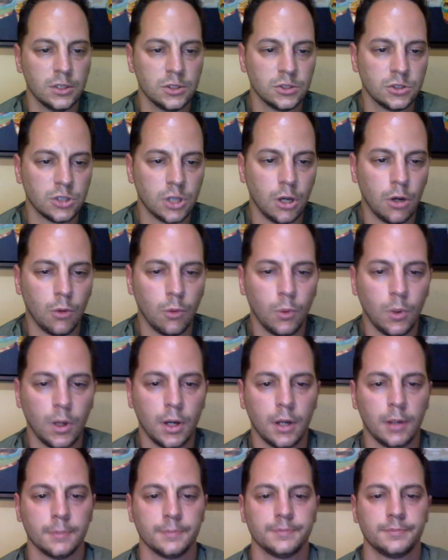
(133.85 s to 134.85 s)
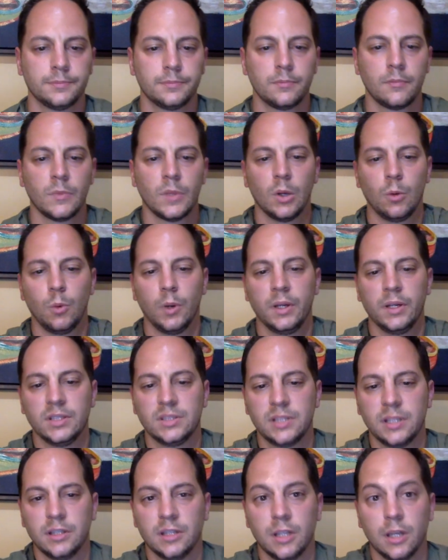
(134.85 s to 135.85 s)
So,
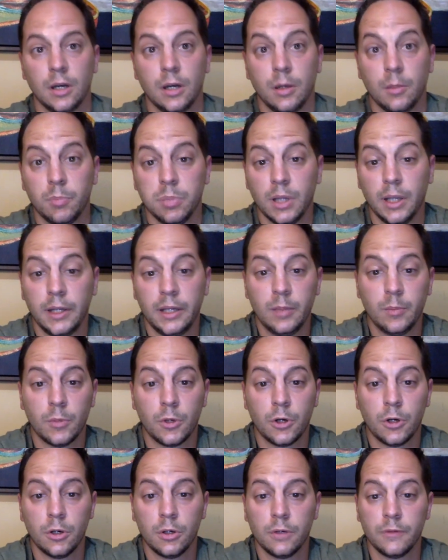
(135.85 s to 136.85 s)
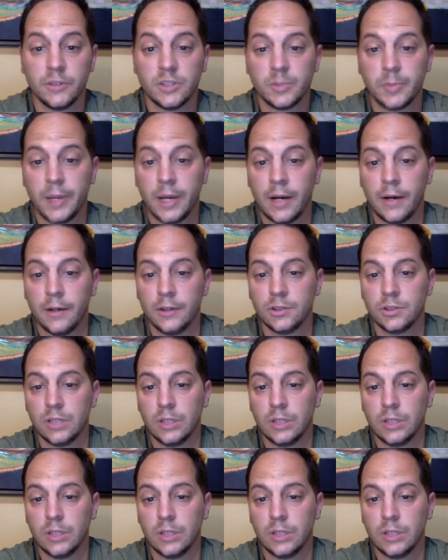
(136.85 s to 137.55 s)
witnessing the bloody murder of his parents,